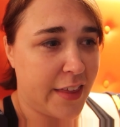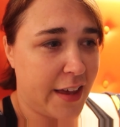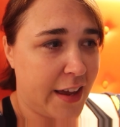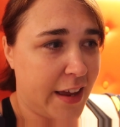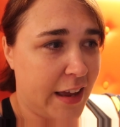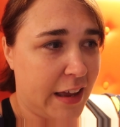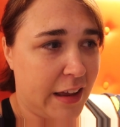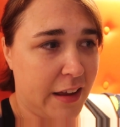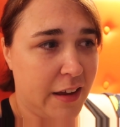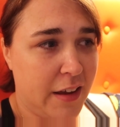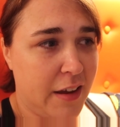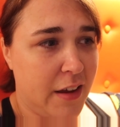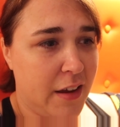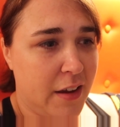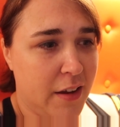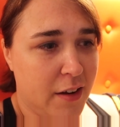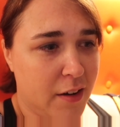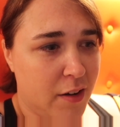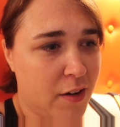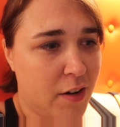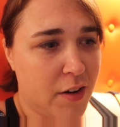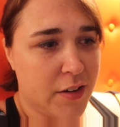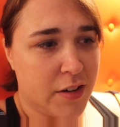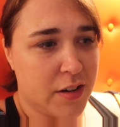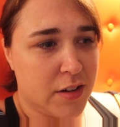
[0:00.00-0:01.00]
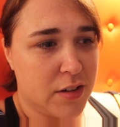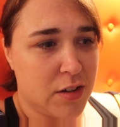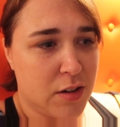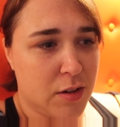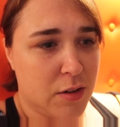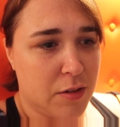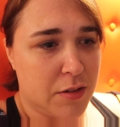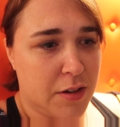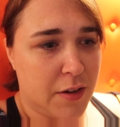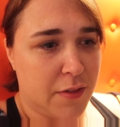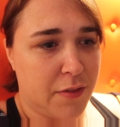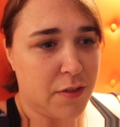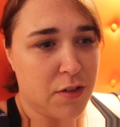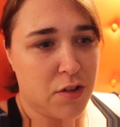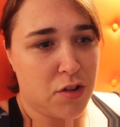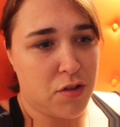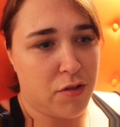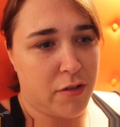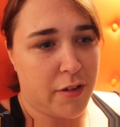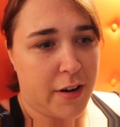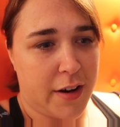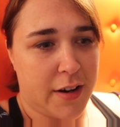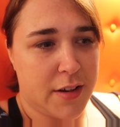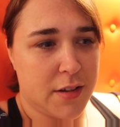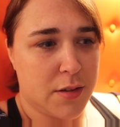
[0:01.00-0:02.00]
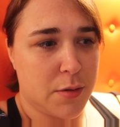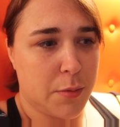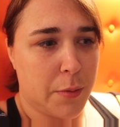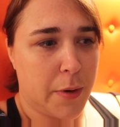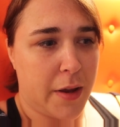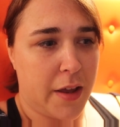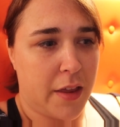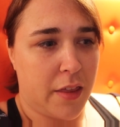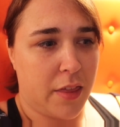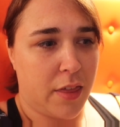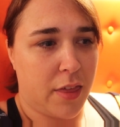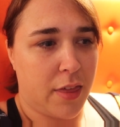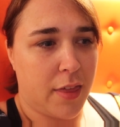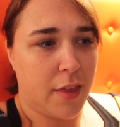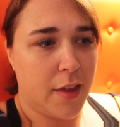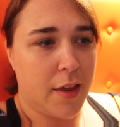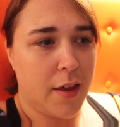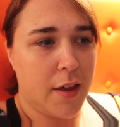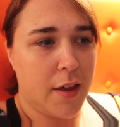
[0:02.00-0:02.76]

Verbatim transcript: They kind of do different tricks with